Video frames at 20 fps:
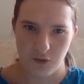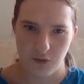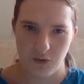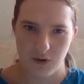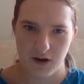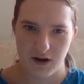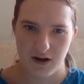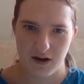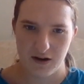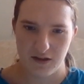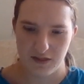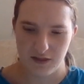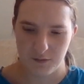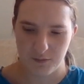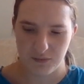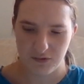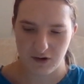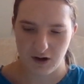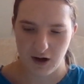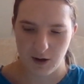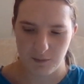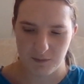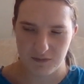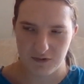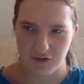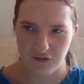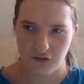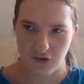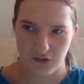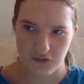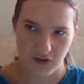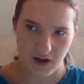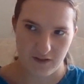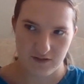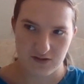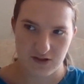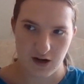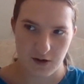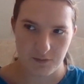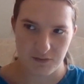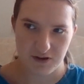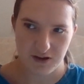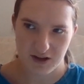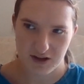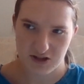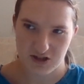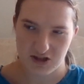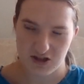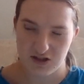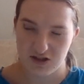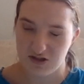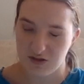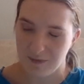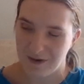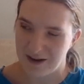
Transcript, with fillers: for the prompt for five star prediction.